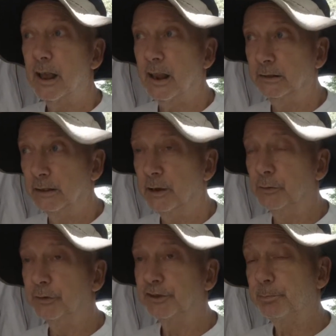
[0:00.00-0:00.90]
a
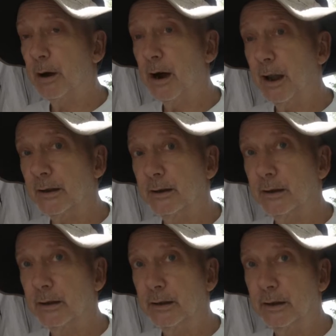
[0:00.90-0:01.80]
level spot
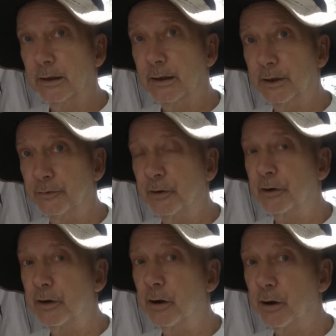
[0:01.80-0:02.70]
is
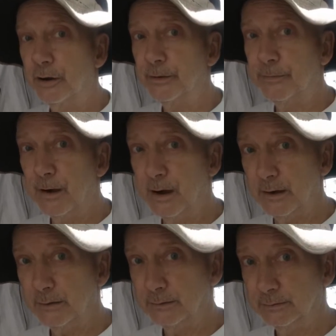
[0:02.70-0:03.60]
very hard to
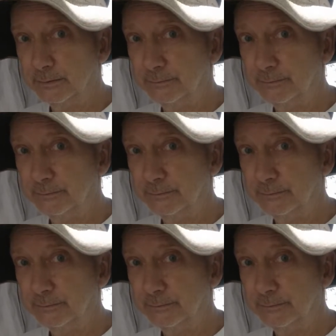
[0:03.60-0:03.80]
find.